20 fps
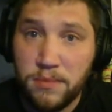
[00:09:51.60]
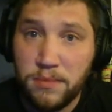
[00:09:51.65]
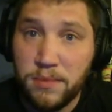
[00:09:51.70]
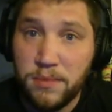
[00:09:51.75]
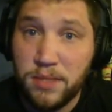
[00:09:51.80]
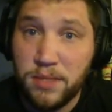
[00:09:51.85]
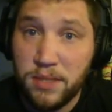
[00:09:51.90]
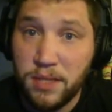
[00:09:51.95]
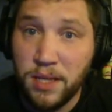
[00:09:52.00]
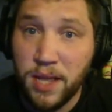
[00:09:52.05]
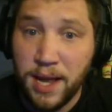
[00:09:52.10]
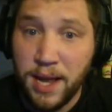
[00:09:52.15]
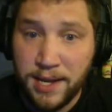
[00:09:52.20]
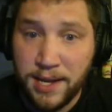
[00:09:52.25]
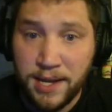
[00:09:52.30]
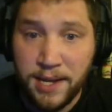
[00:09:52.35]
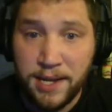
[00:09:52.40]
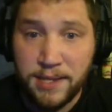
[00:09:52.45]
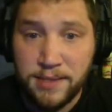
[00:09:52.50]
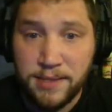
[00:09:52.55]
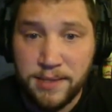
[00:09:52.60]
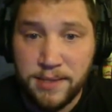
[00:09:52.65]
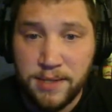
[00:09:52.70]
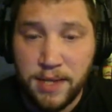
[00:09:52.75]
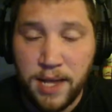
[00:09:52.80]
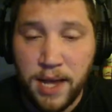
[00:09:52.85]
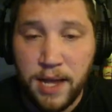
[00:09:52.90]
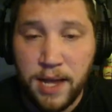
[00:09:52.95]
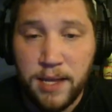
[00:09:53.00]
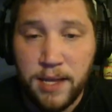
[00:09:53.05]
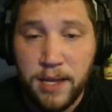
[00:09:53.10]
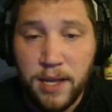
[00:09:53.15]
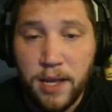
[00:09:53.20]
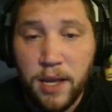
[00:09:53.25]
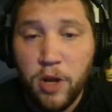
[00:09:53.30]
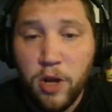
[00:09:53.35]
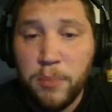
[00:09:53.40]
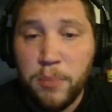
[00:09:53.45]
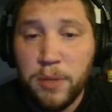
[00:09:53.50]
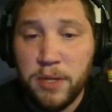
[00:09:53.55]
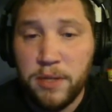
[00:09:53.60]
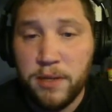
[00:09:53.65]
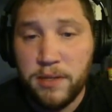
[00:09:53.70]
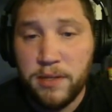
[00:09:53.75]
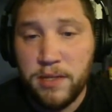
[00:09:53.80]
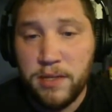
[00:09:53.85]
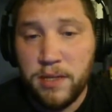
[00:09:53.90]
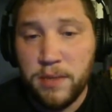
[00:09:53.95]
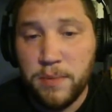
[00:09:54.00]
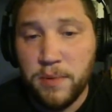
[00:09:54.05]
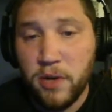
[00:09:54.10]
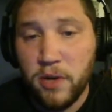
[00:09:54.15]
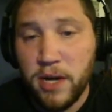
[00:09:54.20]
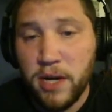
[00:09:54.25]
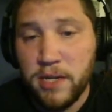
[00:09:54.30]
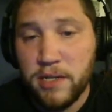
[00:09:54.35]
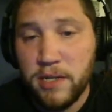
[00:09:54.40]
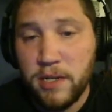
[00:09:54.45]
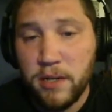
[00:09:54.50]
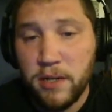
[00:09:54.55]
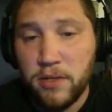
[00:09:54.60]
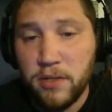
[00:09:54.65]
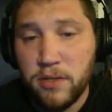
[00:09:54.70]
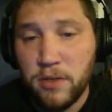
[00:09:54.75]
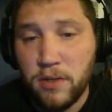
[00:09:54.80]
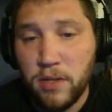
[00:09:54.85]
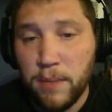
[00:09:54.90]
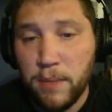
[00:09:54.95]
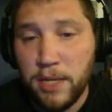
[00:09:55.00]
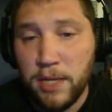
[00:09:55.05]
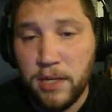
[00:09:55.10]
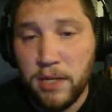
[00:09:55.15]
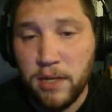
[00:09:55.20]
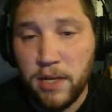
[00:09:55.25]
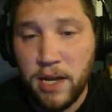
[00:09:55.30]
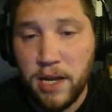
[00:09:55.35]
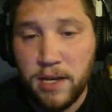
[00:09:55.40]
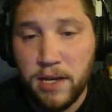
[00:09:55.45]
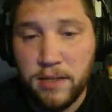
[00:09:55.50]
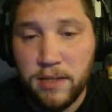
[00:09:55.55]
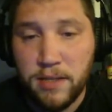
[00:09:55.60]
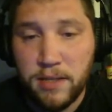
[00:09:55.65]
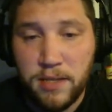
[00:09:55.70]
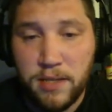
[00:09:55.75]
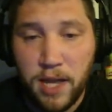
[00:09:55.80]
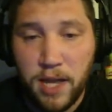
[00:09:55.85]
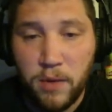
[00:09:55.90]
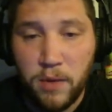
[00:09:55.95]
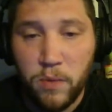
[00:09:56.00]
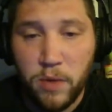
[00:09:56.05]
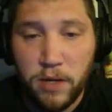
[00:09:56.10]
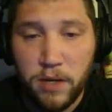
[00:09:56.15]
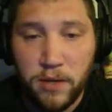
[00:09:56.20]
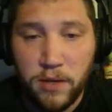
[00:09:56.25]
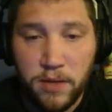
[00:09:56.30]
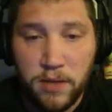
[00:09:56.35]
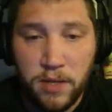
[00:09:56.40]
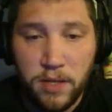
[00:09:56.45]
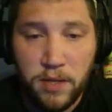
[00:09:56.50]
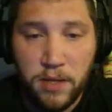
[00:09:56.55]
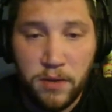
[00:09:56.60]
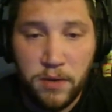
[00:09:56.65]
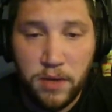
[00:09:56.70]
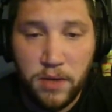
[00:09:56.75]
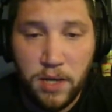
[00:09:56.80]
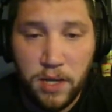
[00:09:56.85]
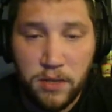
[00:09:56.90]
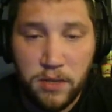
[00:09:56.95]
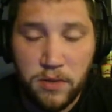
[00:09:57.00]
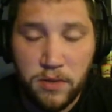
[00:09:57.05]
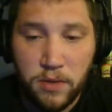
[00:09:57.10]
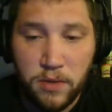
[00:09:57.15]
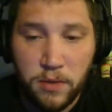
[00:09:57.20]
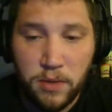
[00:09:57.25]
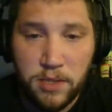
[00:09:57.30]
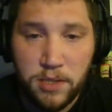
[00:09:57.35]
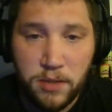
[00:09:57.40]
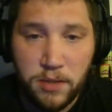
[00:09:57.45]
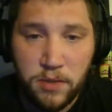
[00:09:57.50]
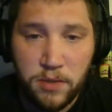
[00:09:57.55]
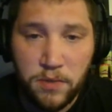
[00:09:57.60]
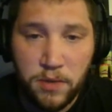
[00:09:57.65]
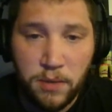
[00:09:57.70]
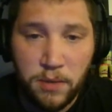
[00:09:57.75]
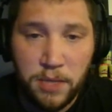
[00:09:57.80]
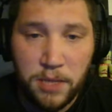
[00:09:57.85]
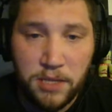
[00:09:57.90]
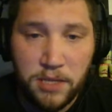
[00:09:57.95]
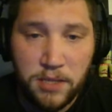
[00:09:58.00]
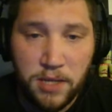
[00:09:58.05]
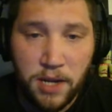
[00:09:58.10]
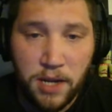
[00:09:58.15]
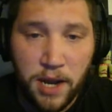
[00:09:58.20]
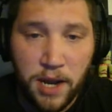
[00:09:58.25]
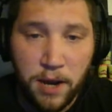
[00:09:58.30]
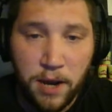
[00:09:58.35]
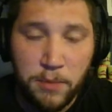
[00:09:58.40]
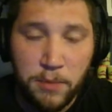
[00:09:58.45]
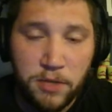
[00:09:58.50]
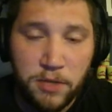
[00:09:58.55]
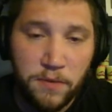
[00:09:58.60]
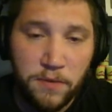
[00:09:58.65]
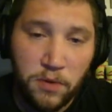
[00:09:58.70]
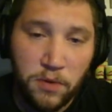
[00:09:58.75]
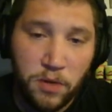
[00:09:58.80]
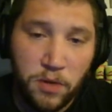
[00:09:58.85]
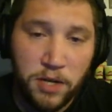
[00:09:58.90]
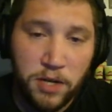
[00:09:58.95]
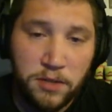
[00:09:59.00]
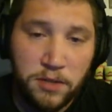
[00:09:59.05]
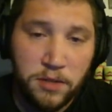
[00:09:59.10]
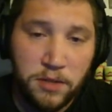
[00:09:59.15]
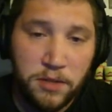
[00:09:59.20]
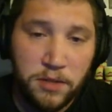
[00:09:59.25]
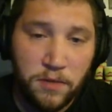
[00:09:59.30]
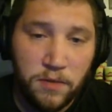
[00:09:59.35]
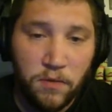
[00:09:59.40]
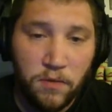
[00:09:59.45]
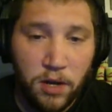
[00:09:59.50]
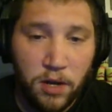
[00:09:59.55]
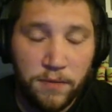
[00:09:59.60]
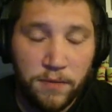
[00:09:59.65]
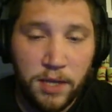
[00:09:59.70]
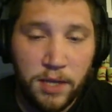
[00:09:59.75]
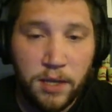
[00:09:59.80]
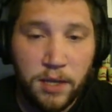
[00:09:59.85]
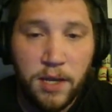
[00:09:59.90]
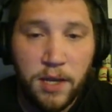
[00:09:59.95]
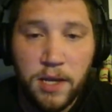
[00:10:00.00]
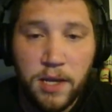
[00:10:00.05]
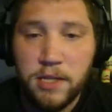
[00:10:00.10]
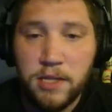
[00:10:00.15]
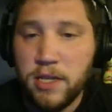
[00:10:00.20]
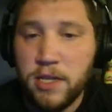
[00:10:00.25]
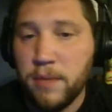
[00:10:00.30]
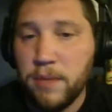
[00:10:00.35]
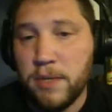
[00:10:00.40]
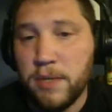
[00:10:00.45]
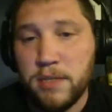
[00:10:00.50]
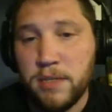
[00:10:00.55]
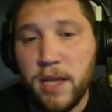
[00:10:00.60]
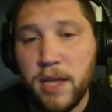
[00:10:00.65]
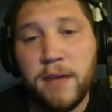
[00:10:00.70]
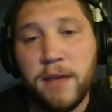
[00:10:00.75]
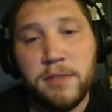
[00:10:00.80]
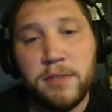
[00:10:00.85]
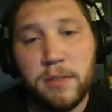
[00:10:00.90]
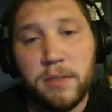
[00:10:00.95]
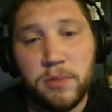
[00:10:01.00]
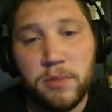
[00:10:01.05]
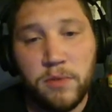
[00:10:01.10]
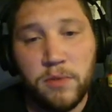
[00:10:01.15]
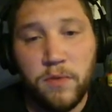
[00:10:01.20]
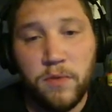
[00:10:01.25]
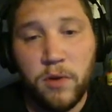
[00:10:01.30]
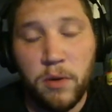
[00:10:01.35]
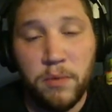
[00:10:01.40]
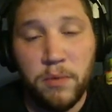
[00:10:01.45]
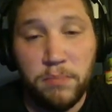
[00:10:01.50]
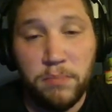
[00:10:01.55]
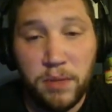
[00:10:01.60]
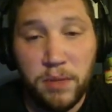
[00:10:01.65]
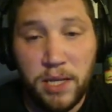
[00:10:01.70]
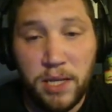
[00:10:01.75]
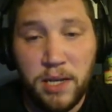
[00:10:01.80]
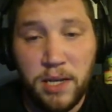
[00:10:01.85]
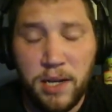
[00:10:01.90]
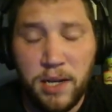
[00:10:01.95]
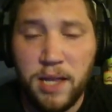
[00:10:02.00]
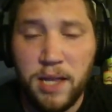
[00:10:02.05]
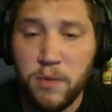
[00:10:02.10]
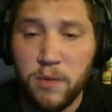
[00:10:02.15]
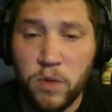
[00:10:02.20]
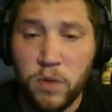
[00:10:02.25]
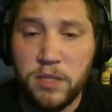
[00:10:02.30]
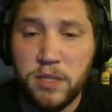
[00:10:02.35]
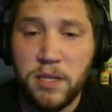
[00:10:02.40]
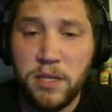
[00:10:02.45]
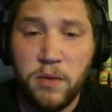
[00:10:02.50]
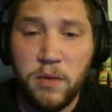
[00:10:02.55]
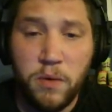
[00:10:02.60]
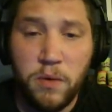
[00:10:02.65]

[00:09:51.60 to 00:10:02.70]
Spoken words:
It's a lot, guys. It's a lot. But you can see the progression here. So, look at it and decide where you think you need to. It's really based on how much of your roster is involving champions that have some form of bleed and the ones that you will